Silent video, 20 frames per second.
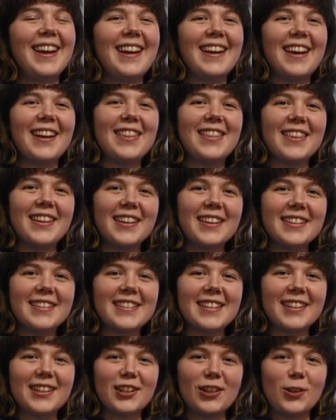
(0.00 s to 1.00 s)
I think
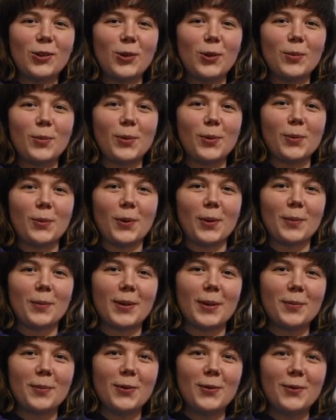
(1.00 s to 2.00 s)
it's like a global
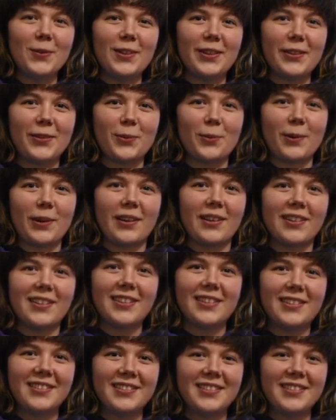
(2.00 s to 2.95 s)
warming movie as well.